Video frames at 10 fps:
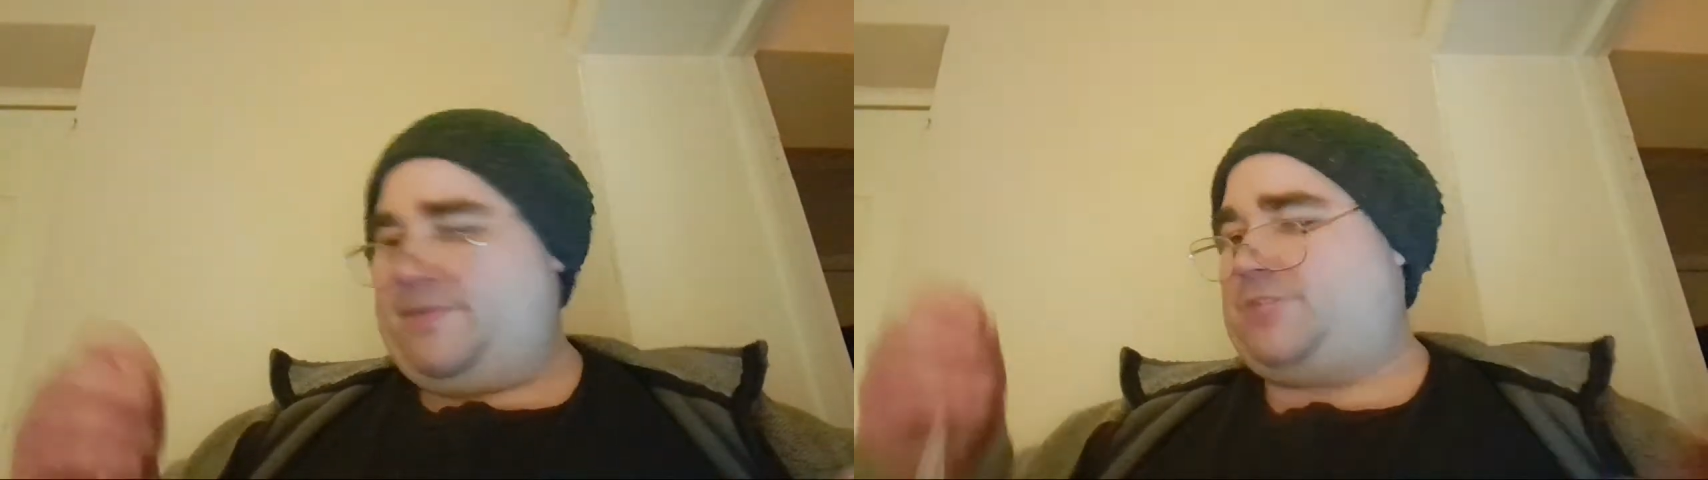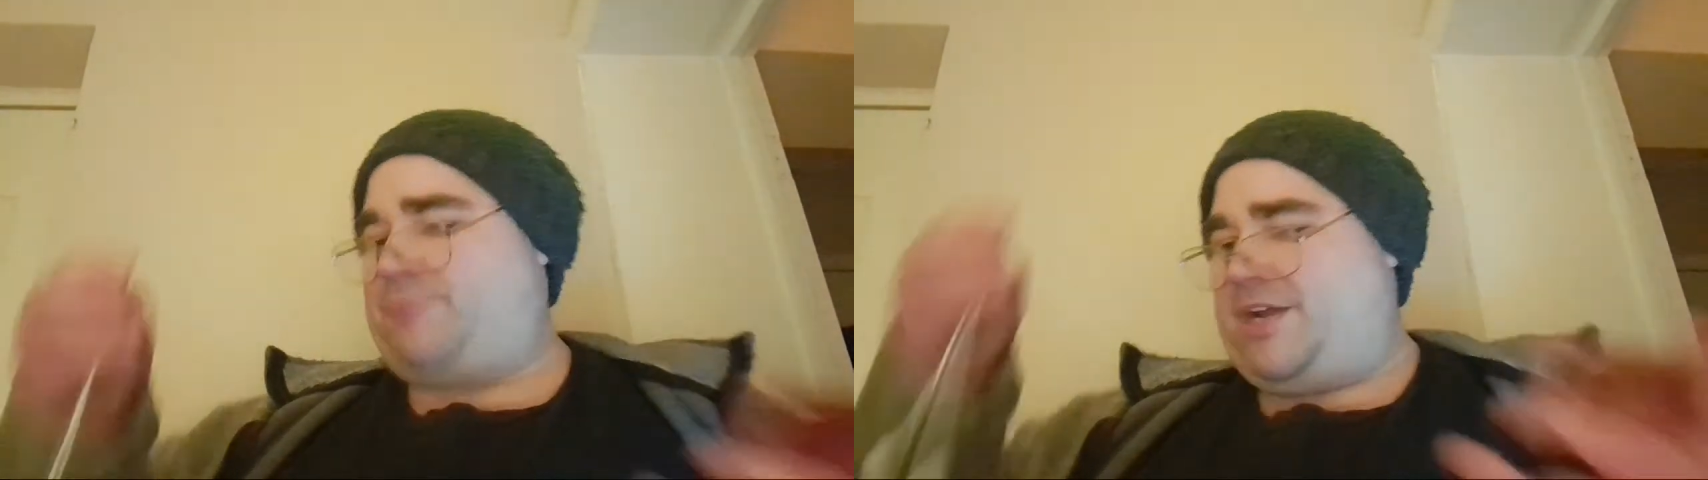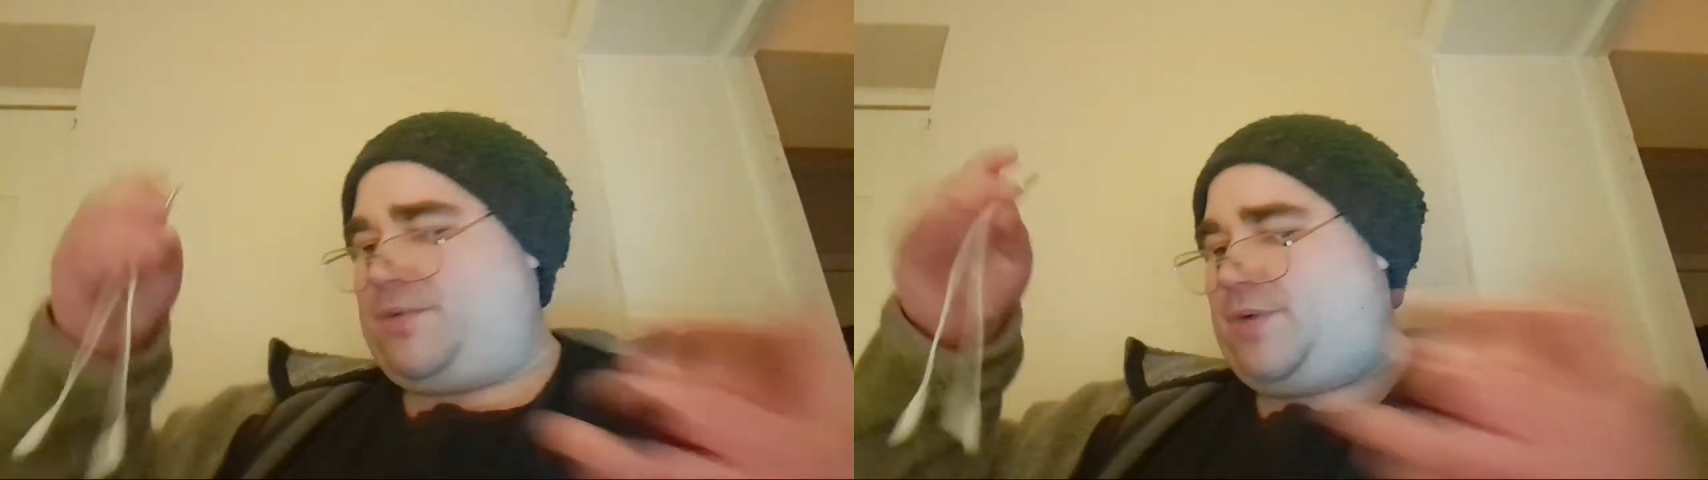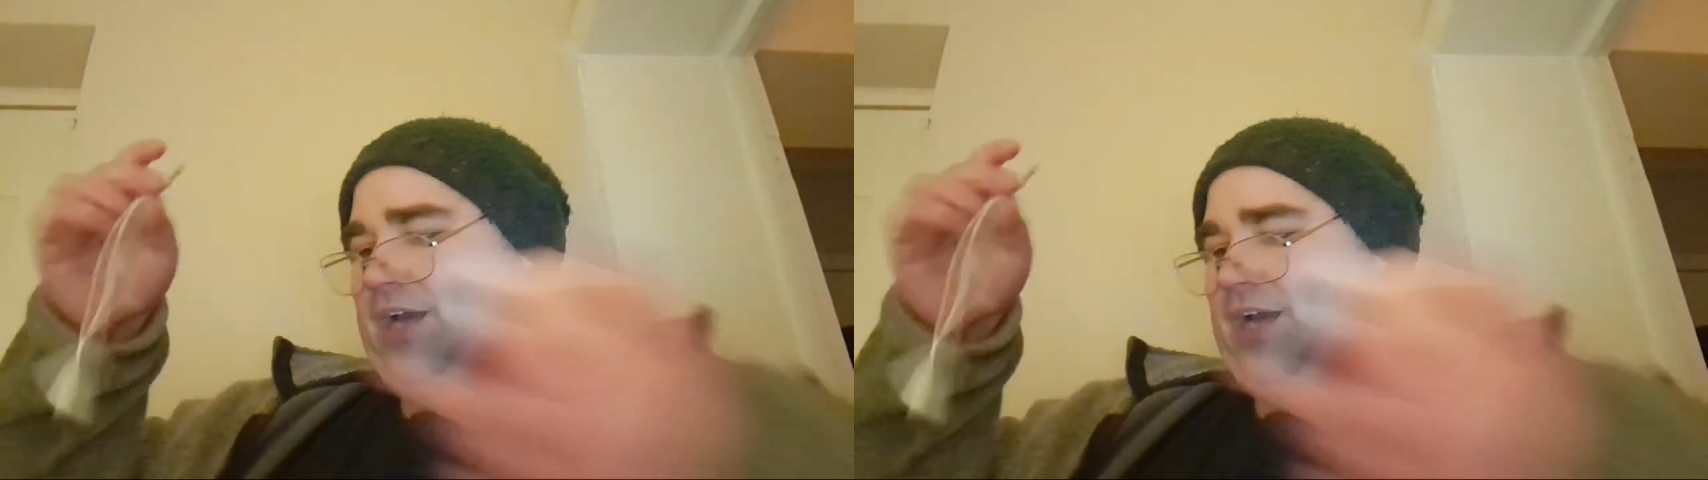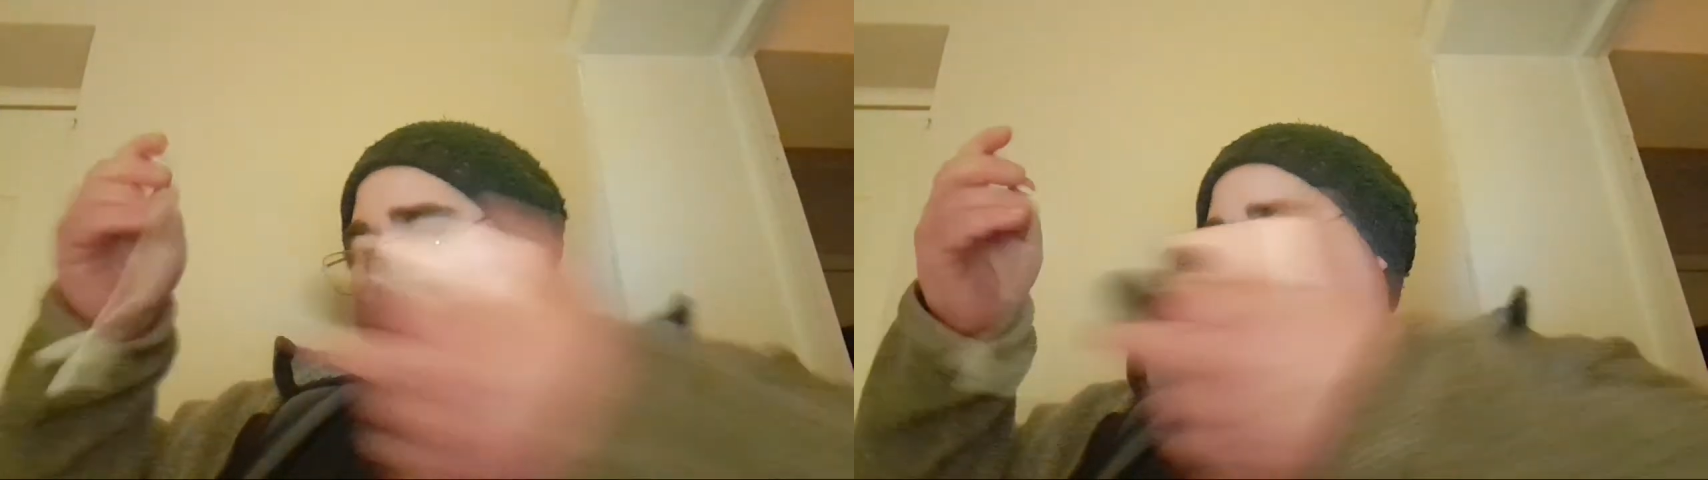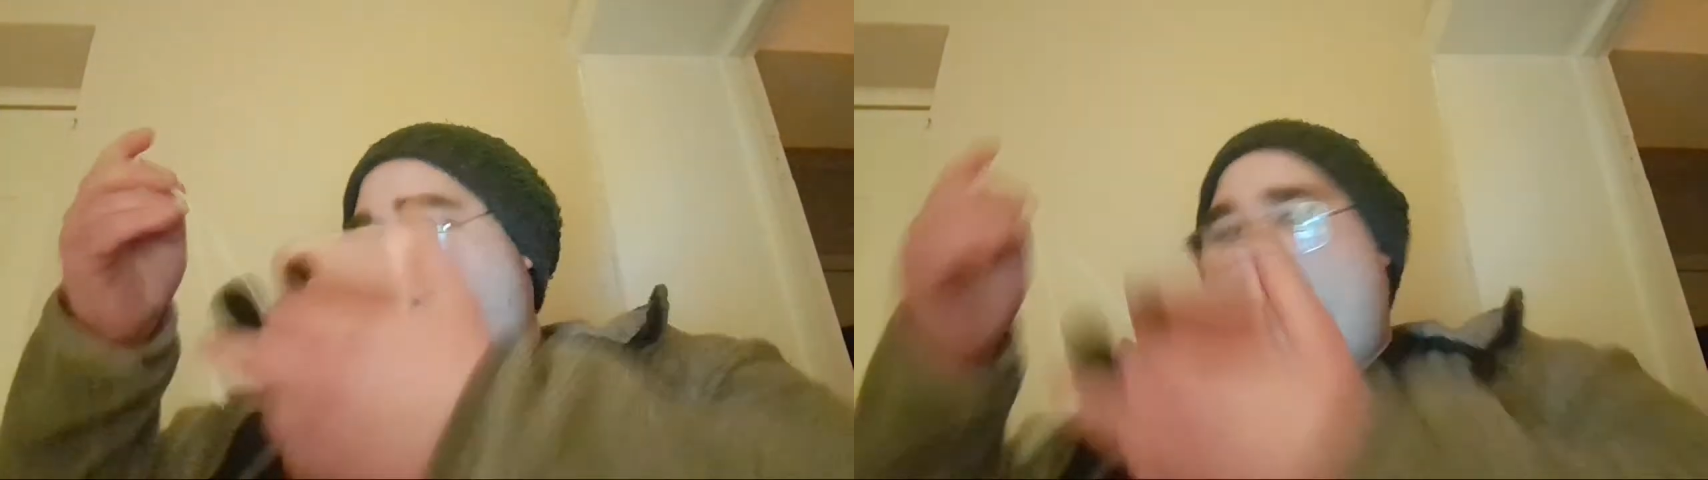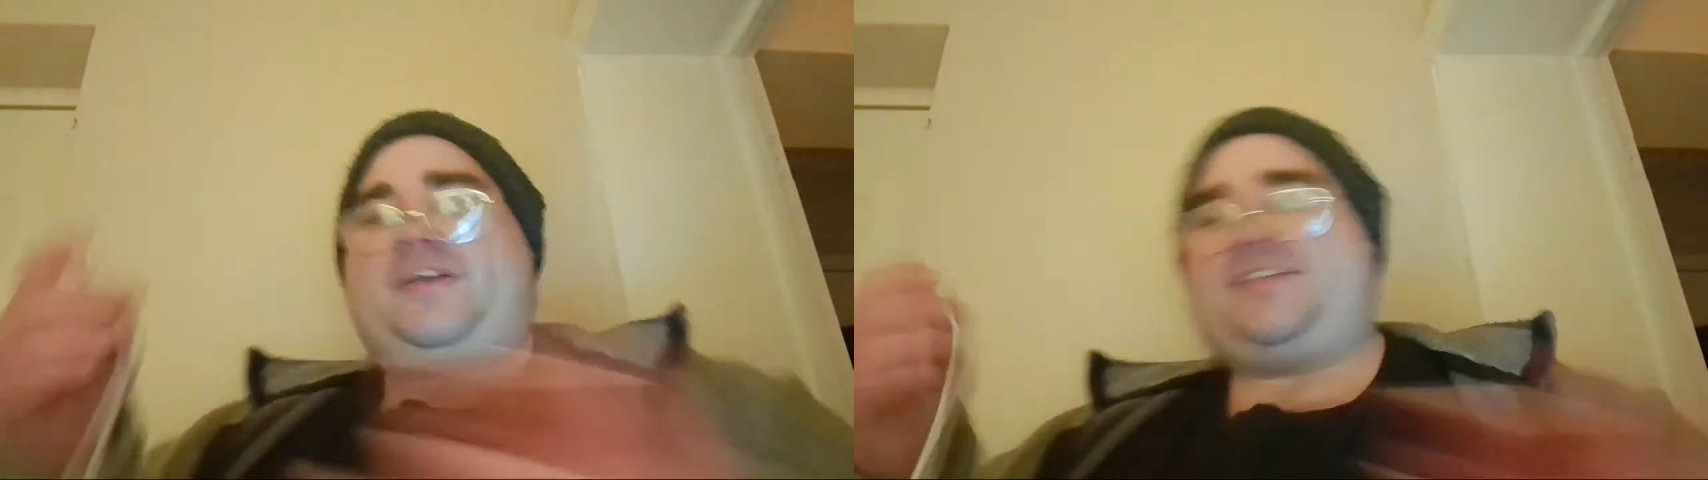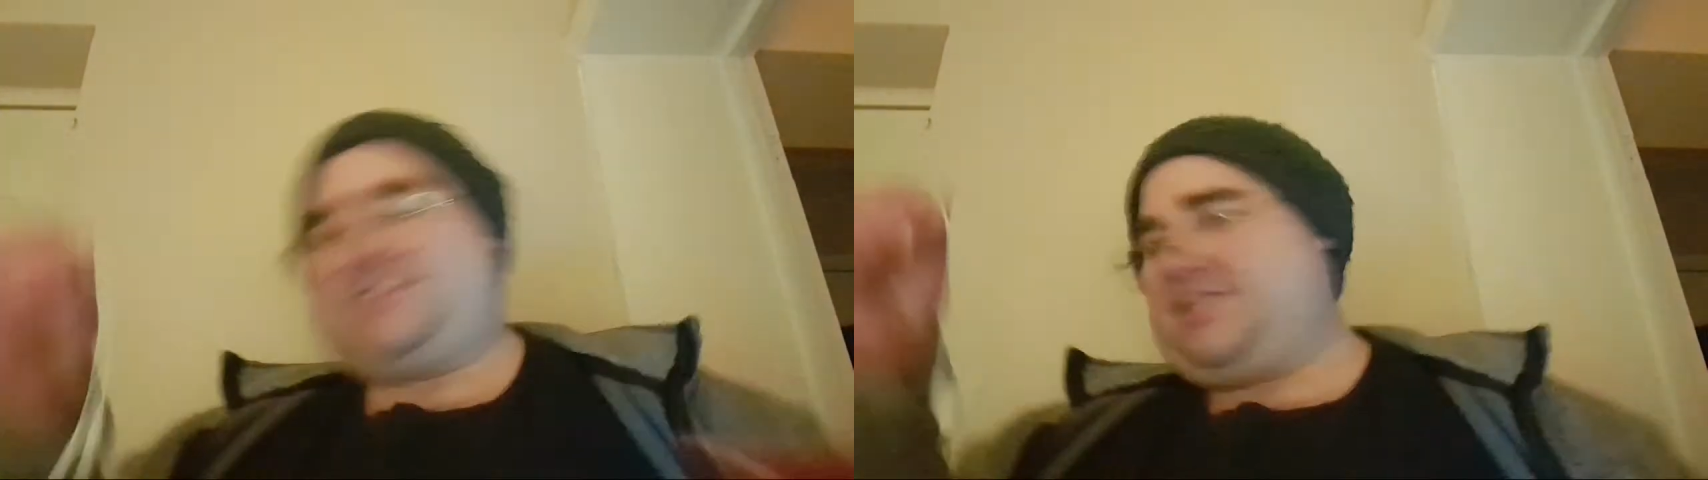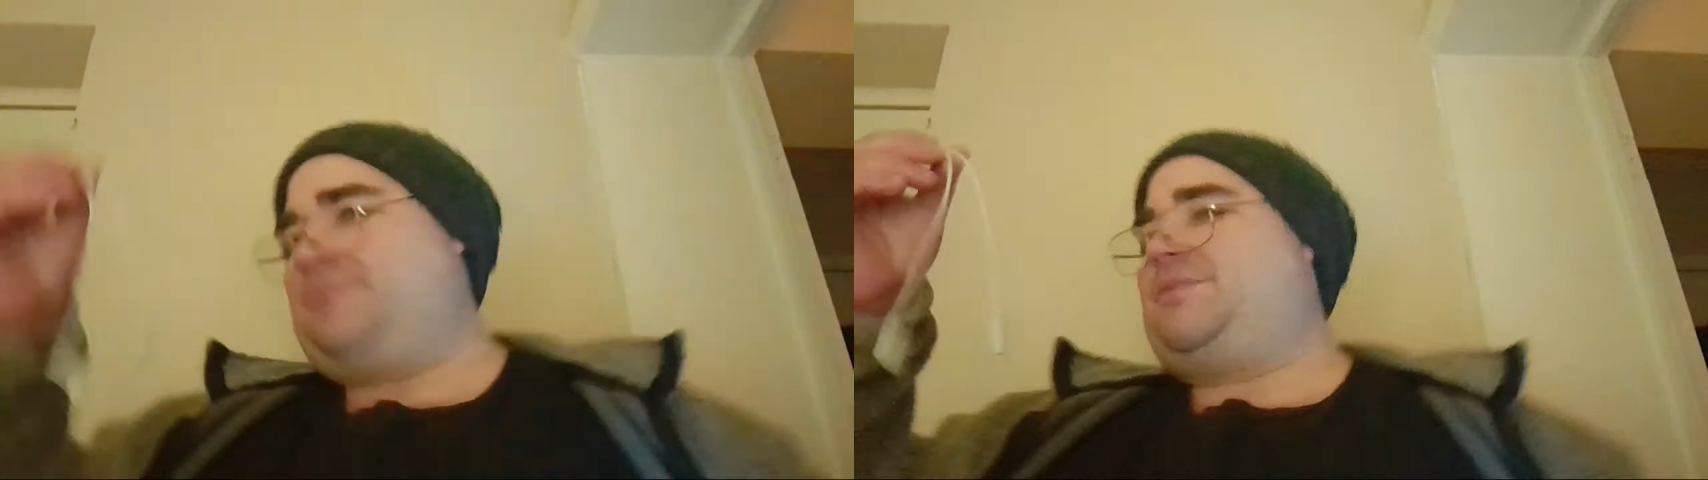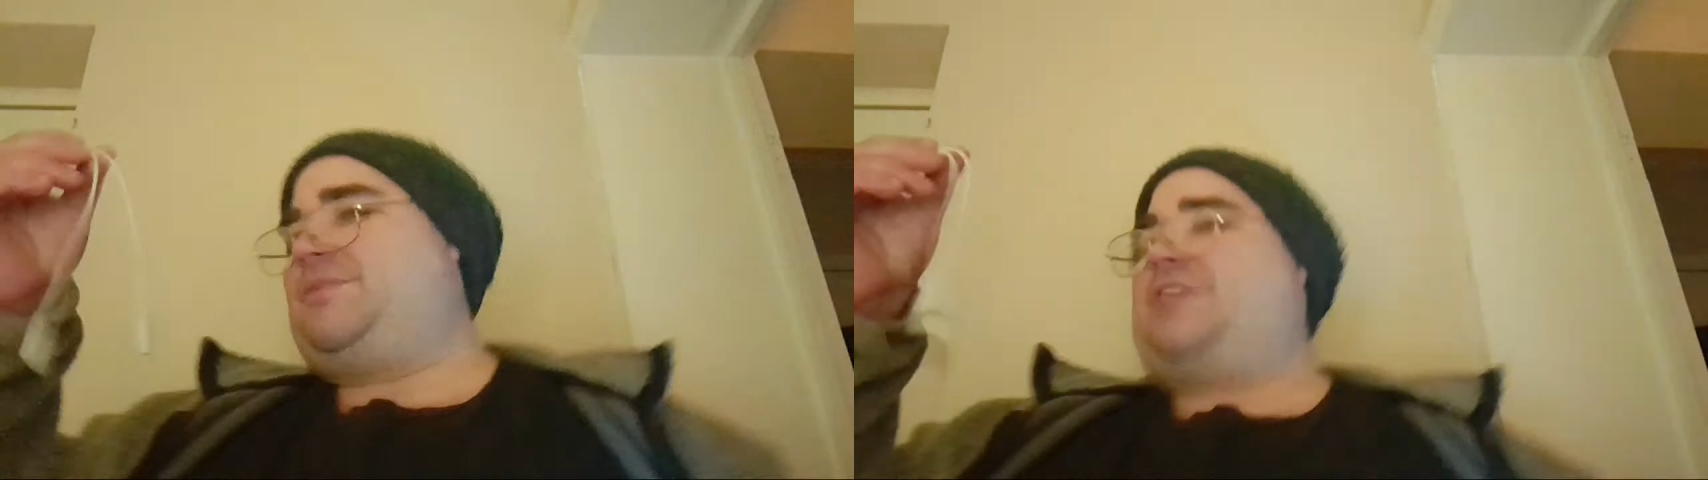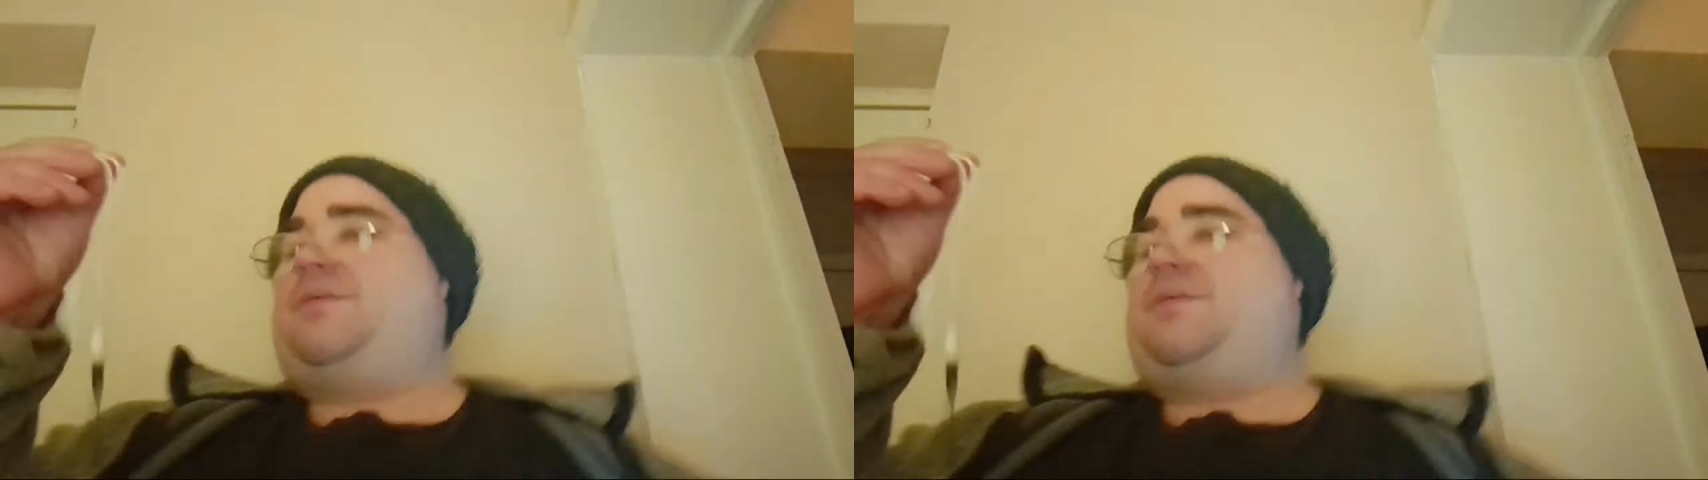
It's better without the microphone.